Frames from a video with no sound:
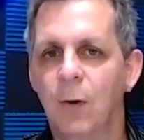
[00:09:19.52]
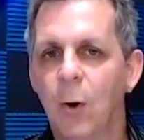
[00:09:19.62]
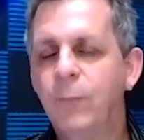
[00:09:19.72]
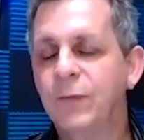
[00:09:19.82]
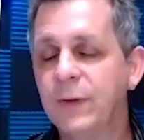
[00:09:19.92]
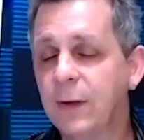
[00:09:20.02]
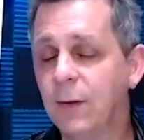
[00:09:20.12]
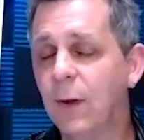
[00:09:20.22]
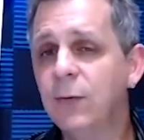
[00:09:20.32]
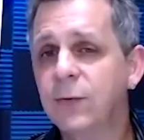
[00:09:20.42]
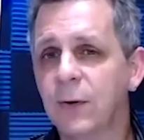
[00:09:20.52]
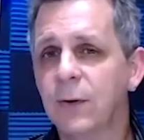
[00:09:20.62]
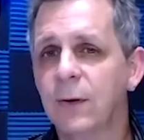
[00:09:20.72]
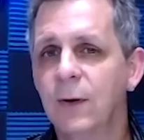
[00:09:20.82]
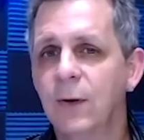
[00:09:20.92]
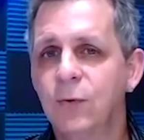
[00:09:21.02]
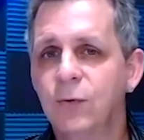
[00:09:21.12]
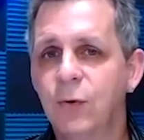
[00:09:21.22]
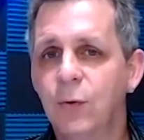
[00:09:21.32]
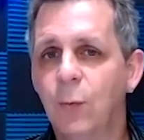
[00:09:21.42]
hopefully closer
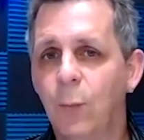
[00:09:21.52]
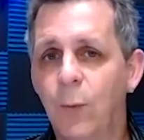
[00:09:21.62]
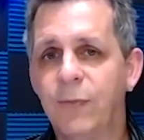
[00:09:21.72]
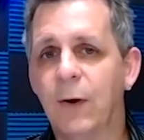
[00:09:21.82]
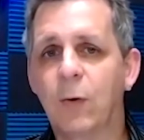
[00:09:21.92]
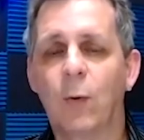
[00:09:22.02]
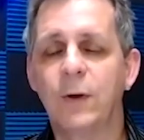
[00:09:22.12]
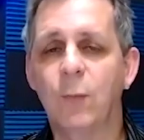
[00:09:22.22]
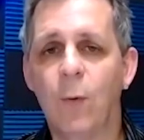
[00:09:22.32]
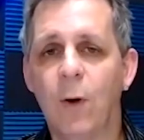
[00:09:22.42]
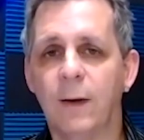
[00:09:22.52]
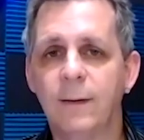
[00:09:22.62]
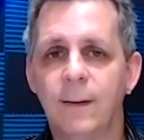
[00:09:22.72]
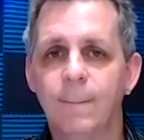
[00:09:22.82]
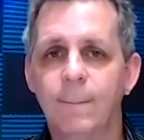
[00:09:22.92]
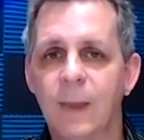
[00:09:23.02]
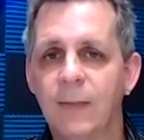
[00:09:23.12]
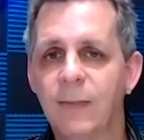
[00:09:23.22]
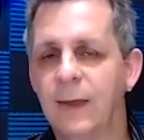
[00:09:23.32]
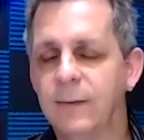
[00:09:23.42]
to what they're going to want.
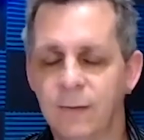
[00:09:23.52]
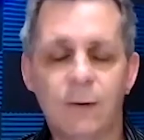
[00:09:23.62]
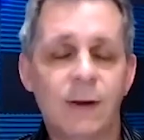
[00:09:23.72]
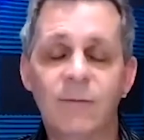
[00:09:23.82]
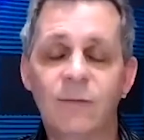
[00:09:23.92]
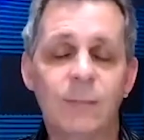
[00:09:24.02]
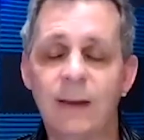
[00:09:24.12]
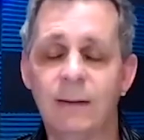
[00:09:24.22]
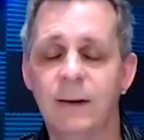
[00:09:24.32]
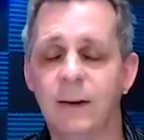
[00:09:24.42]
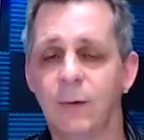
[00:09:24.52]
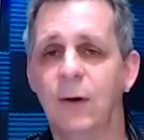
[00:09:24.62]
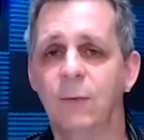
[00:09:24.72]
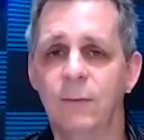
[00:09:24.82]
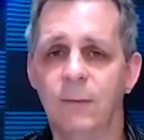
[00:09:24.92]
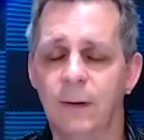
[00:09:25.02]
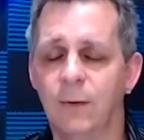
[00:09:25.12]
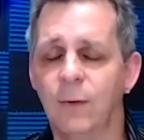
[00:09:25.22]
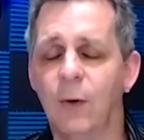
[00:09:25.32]
And then they're giving me, you know, note, you know,